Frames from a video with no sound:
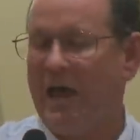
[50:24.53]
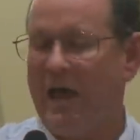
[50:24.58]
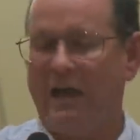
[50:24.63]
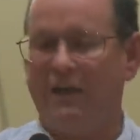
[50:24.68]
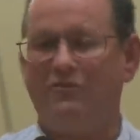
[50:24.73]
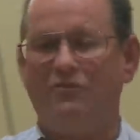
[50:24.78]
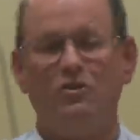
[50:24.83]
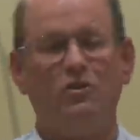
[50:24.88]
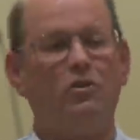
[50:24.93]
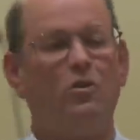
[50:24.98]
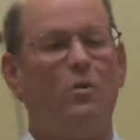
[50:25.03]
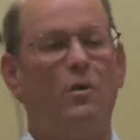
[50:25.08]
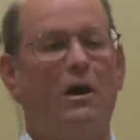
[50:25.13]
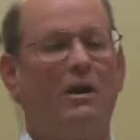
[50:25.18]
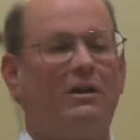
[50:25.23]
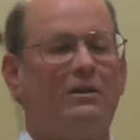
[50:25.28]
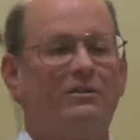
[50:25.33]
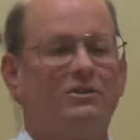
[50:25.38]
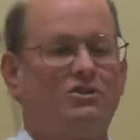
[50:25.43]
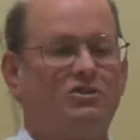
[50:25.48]
And if you go
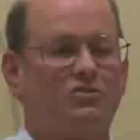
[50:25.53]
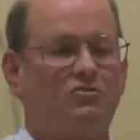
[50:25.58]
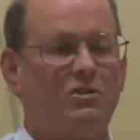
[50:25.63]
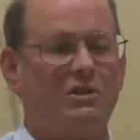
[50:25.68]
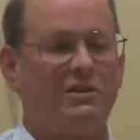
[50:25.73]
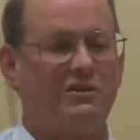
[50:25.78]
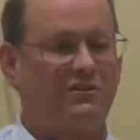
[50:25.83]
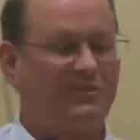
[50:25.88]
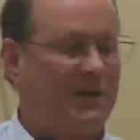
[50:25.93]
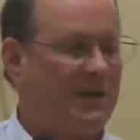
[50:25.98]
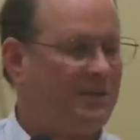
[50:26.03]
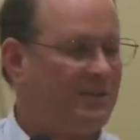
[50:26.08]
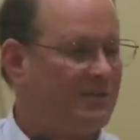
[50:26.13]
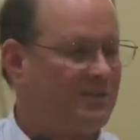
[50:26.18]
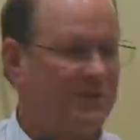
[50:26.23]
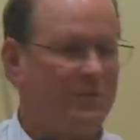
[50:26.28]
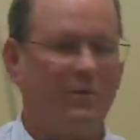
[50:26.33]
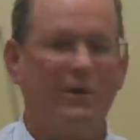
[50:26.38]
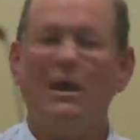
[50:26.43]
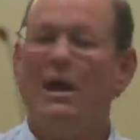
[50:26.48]
out on the street and say to
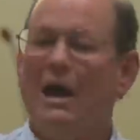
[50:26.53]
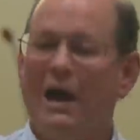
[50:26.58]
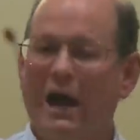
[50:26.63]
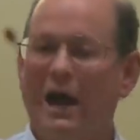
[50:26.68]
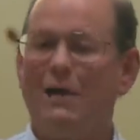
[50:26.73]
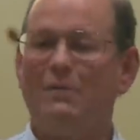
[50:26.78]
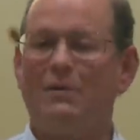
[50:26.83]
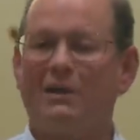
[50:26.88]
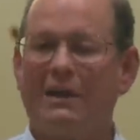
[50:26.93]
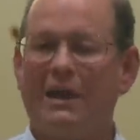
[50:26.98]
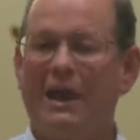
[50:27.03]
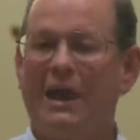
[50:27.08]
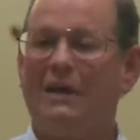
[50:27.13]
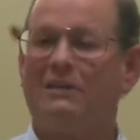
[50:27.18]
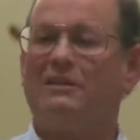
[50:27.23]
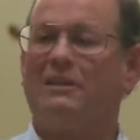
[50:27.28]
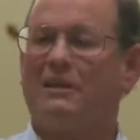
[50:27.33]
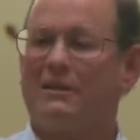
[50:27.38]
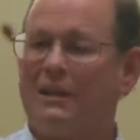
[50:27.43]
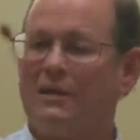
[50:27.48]
someone, I'm a
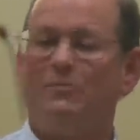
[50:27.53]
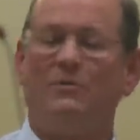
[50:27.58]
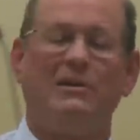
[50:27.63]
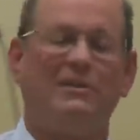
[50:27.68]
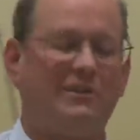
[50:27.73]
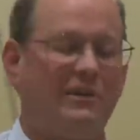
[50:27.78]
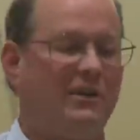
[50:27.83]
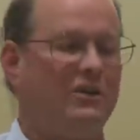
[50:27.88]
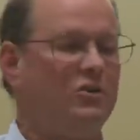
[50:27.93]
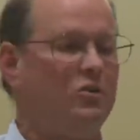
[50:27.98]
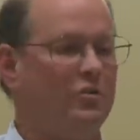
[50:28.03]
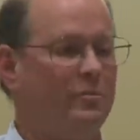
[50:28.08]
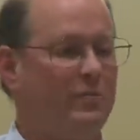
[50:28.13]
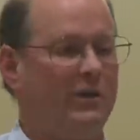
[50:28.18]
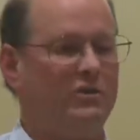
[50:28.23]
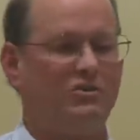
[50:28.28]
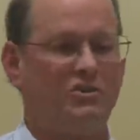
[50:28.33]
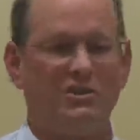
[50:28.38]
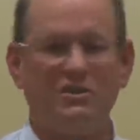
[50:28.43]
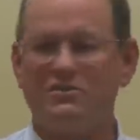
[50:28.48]
Catholic, let me tell you
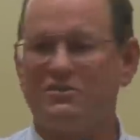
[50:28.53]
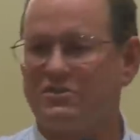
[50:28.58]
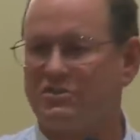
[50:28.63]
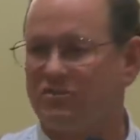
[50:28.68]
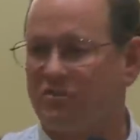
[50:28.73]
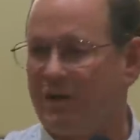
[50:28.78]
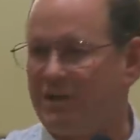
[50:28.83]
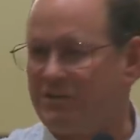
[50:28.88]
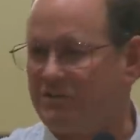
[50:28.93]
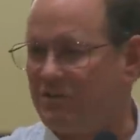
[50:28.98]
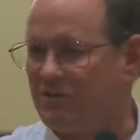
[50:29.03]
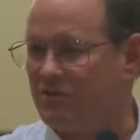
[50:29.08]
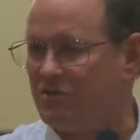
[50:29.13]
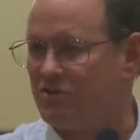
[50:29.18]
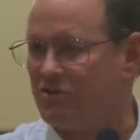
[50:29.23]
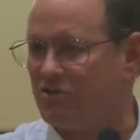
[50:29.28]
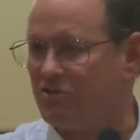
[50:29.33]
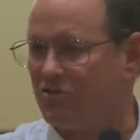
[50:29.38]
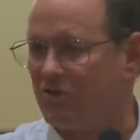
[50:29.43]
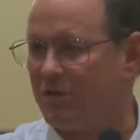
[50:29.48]
about Jesus Christ and you
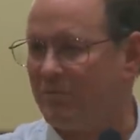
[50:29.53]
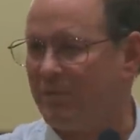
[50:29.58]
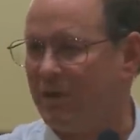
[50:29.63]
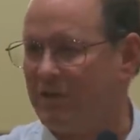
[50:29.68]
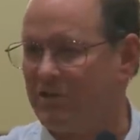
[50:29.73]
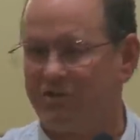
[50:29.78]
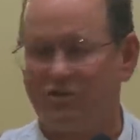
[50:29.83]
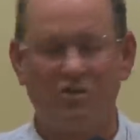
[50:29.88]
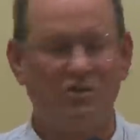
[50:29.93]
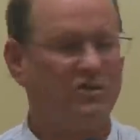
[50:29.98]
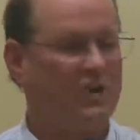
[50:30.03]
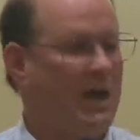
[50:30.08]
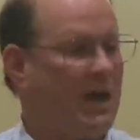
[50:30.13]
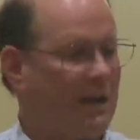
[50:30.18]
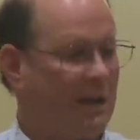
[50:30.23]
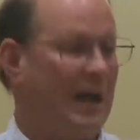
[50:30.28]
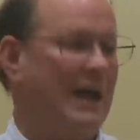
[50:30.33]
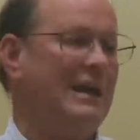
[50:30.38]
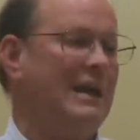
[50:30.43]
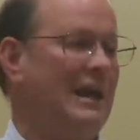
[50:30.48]
should join my church,
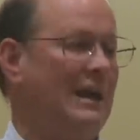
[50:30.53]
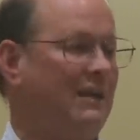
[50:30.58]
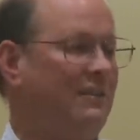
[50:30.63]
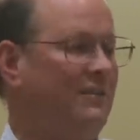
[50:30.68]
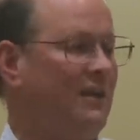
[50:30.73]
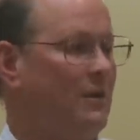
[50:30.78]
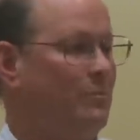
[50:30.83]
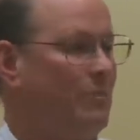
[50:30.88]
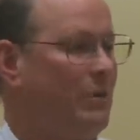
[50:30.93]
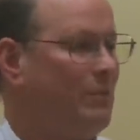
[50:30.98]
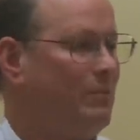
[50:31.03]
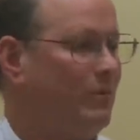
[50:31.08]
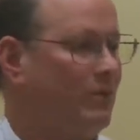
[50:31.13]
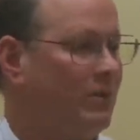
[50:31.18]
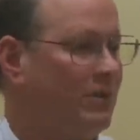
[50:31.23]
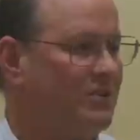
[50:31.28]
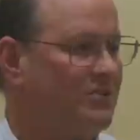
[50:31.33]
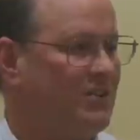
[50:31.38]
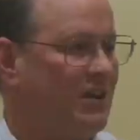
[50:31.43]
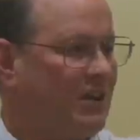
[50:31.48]
nine out of ten people are
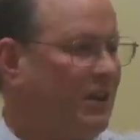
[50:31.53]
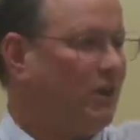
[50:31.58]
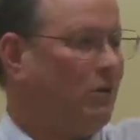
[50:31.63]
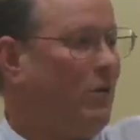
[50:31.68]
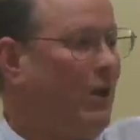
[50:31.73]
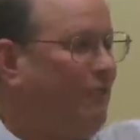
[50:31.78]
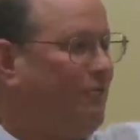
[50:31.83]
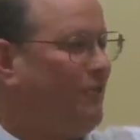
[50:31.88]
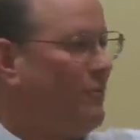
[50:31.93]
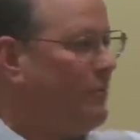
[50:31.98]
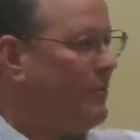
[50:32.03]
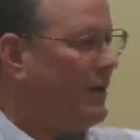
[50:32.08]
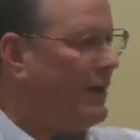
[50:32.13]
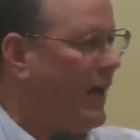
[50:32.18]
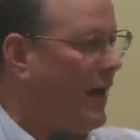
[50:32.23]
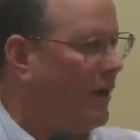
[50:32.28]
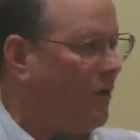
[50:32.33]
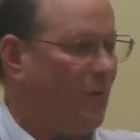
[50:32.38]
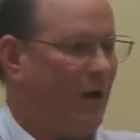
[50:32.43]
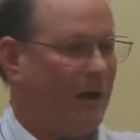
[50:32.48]
going to say, get away from me.
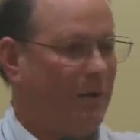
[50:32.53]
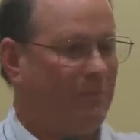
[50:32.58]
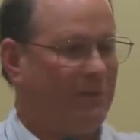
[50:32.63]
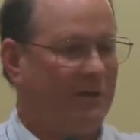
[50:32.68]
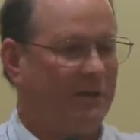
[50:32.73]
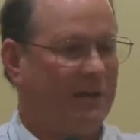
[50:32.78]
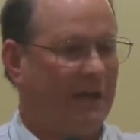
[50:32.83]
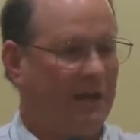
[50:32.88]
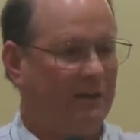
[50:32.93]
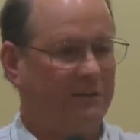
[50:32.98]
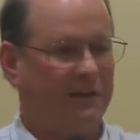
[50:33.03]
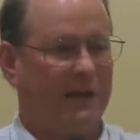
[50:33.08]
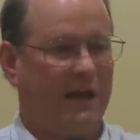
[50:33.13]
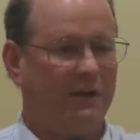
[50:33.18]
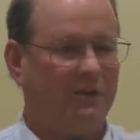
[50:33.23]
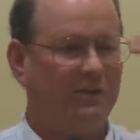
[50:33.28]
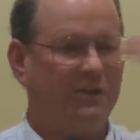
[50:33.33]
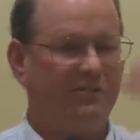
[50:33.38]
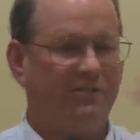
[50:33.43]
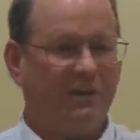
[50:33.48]
I don't want to be a Catholic.
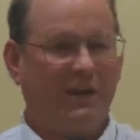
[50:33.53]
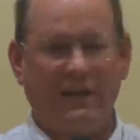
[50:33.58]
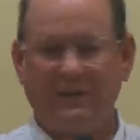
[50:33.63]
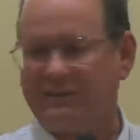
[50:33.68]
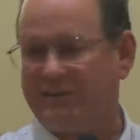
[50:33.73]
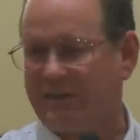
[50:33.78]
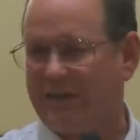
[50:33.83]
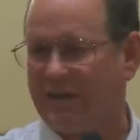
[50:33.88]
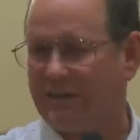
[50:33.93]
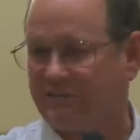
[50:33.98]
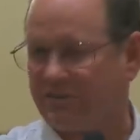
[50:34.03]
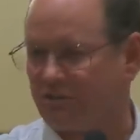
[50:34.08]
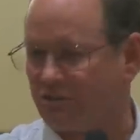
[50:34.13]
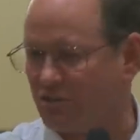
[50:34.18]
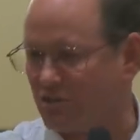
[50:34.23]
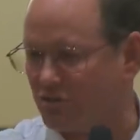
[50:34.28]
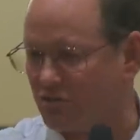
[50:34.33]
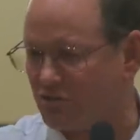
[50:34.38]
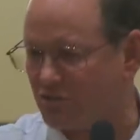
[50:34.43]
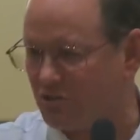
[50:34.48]
I don't even like the Catholic
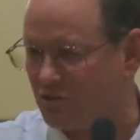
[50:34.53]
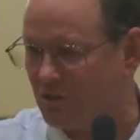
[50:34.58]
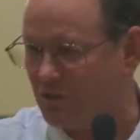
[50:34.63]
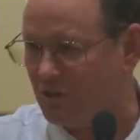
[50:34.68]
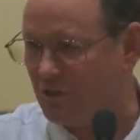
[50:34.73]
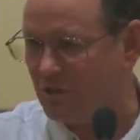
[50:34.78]
Church.